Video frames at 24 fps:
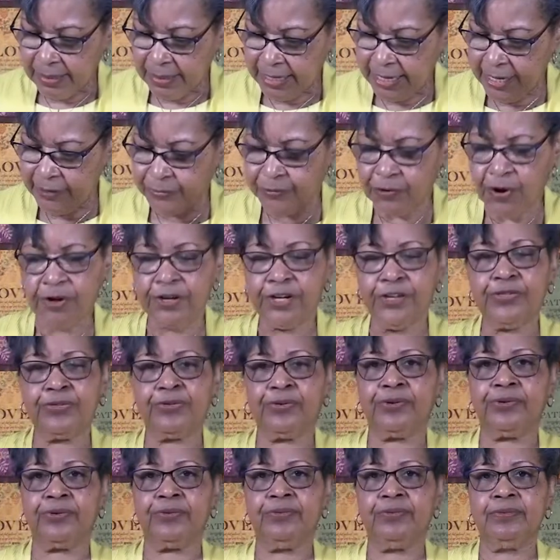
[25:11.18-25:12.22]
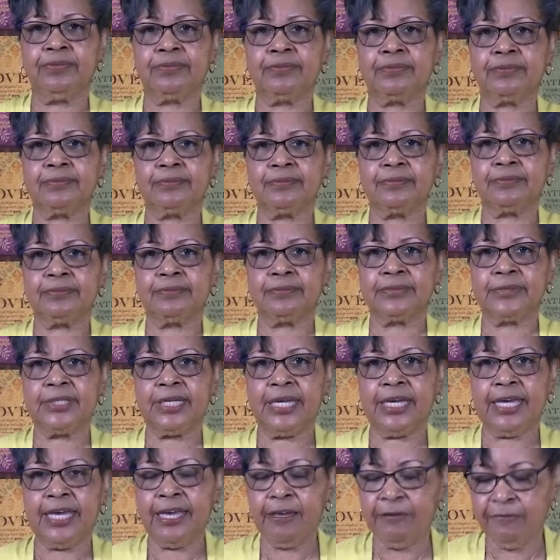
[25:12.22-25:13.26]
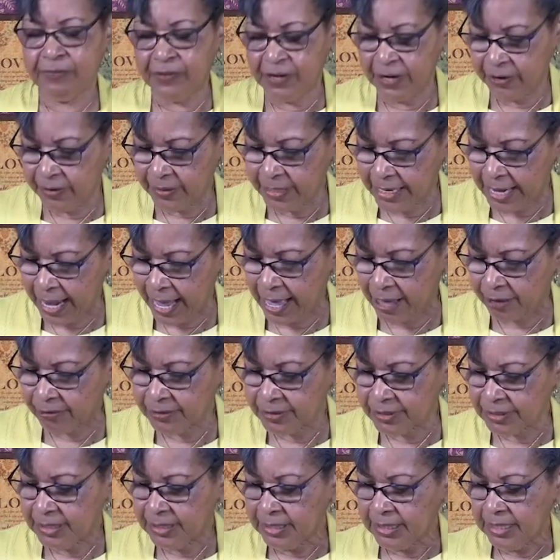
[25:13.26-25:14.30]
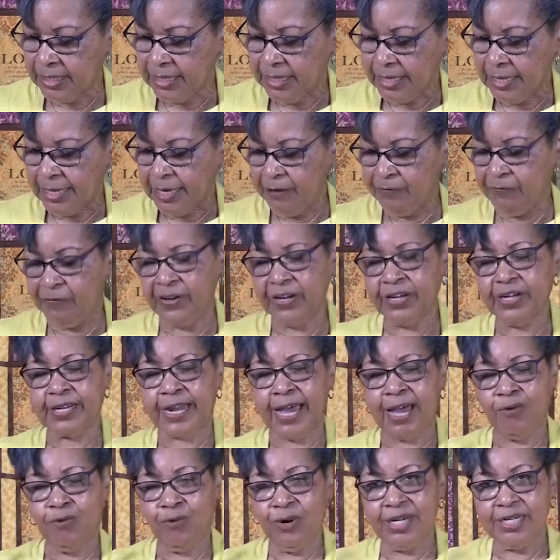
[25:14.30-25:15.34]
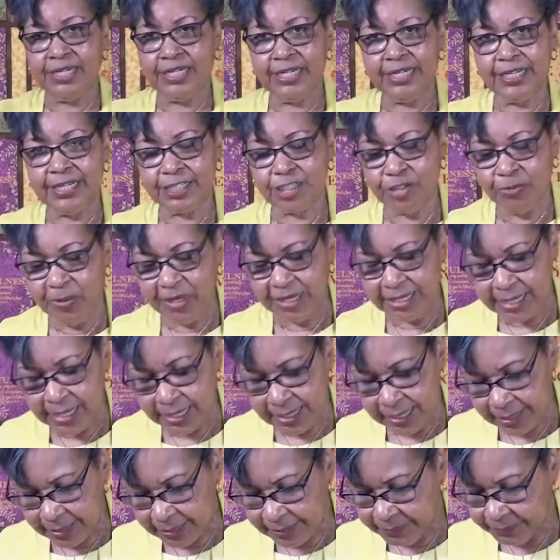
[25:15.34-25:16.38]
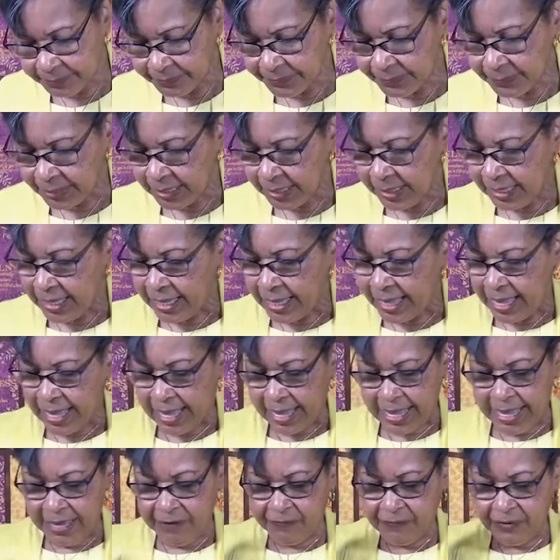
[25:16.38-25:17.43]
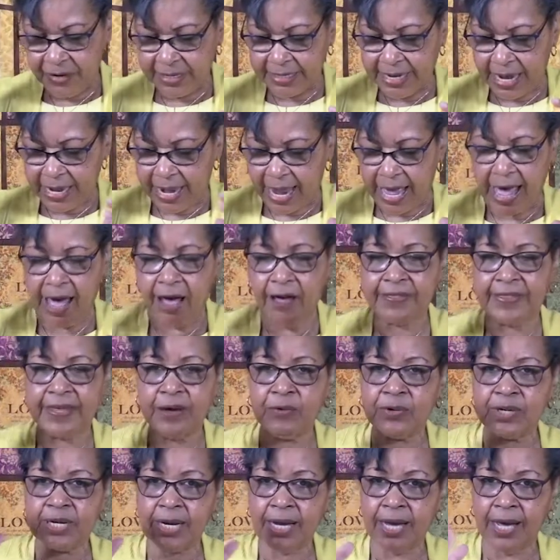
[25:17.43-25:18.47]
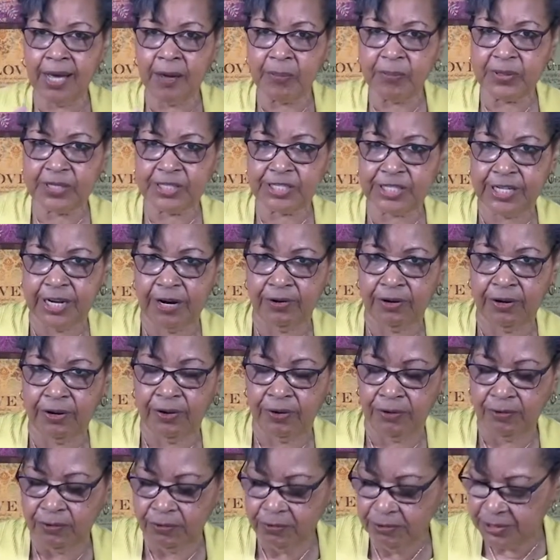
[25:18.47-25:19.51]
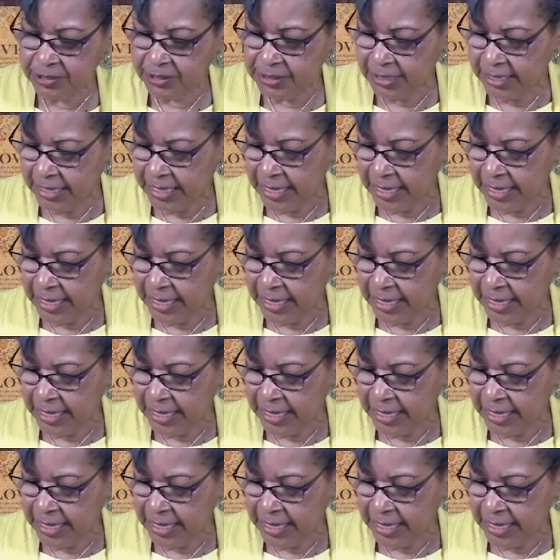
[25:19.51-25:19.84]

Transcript: it through. He figured it out. He figured out what needed to be done. He figured out how they would accomplish their goals.